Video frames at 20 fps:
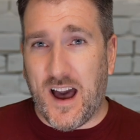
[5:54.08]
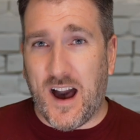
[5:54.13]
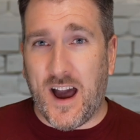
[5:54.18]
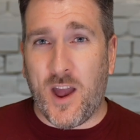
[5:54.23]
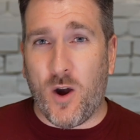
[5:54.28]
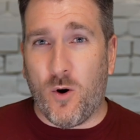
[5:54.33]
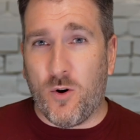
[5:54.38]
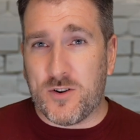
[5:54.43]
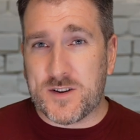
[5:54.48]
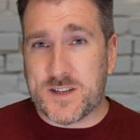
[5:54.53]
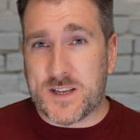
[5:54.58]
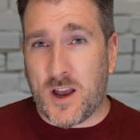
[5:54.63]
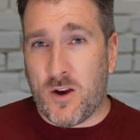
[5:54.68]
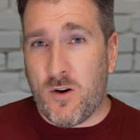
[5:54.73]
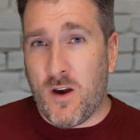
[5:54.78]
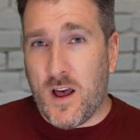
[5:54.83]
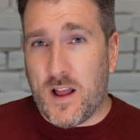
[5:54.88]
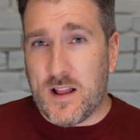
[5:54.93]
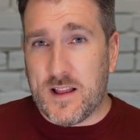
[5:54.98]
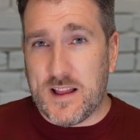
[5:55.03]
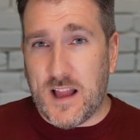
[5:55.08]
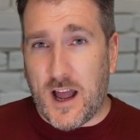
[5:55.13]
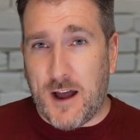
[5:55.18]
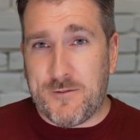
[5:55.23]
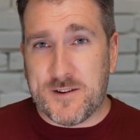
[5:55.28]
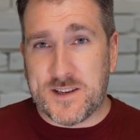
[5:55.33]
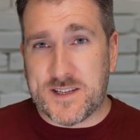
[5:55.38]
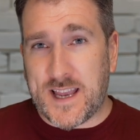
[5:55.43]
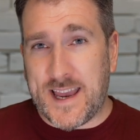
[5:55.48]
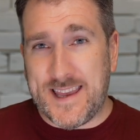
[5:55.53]
I also
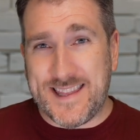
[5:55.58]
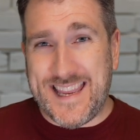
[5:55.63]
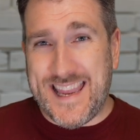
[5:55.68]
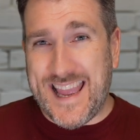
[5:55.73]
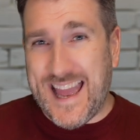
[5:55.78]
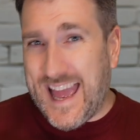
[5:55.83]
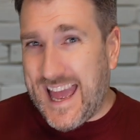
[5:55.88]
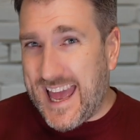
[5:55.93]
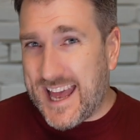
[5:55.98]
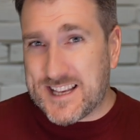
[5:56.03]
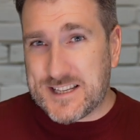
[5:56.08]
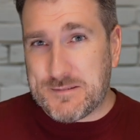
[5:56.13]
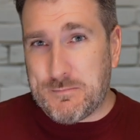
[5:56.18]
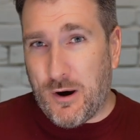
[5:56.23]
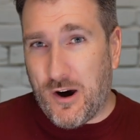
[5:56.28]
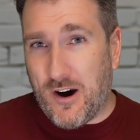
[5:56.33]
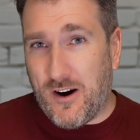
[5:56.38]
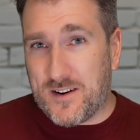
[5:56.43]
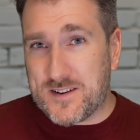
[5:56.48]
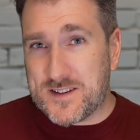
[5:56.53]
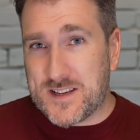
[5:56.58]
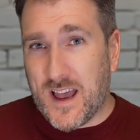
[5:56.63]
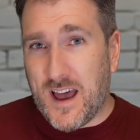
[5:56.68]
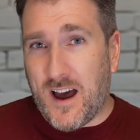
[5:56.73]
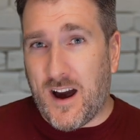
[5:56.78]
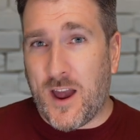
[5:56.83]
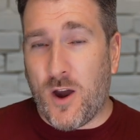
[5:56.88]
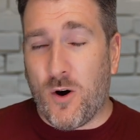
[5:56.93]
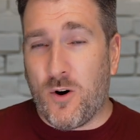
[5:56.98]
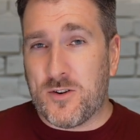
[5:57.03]
love, say, the Xbox.
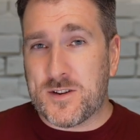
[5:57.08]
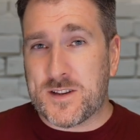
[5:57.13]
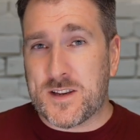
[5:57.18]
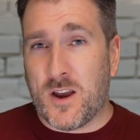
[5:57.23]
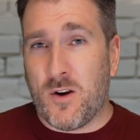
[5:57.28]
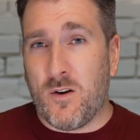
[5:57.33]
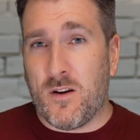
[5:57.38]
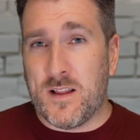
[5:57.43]
I also